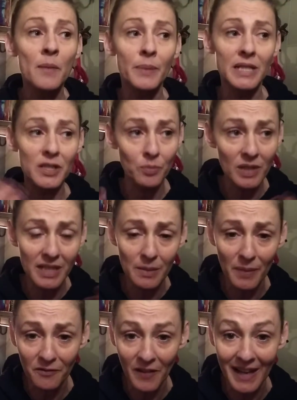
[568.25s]
But it's really
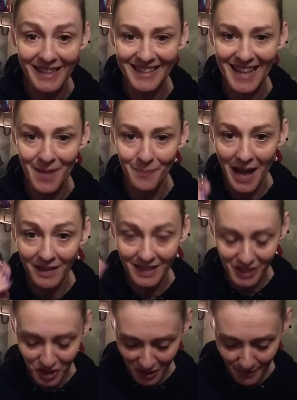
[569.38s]
about finding that
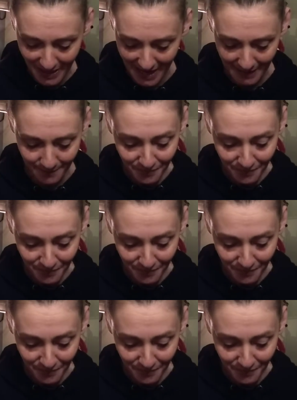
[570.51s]
balance, Gemini.